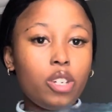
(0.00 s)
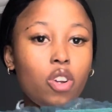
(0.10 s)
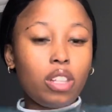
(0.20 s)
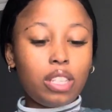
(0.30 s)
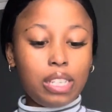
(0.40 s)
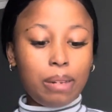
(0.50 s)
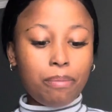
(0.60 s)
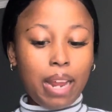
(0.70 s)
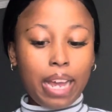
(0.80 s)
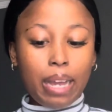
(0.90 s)
got this in
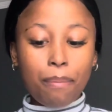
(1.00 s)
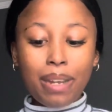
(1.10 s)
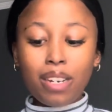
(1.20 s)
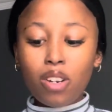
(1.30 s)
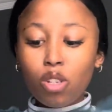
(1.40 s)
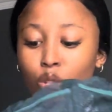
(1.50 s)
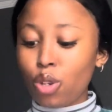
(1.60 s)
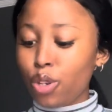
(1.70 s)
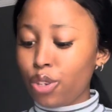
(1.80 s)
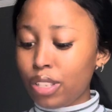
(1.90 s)
black. But it looks
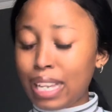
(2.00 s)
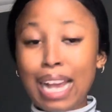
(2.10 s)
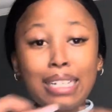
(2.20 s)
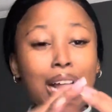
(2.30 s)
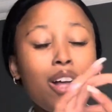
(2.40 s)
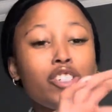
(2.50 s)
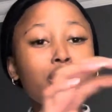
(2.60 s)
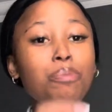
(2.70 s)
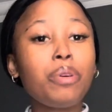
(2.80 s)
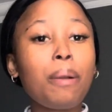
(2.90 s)
so cute, guys. I'll
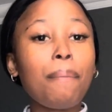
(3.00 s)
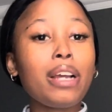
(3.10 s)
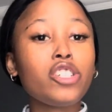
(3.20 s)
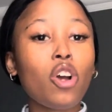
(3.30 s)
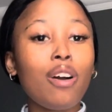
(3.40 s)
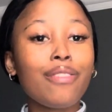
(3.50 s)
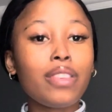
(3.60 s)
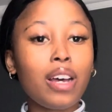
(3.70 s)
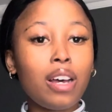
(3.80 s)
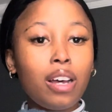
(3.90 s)
just put a picture of
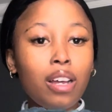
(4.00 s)
the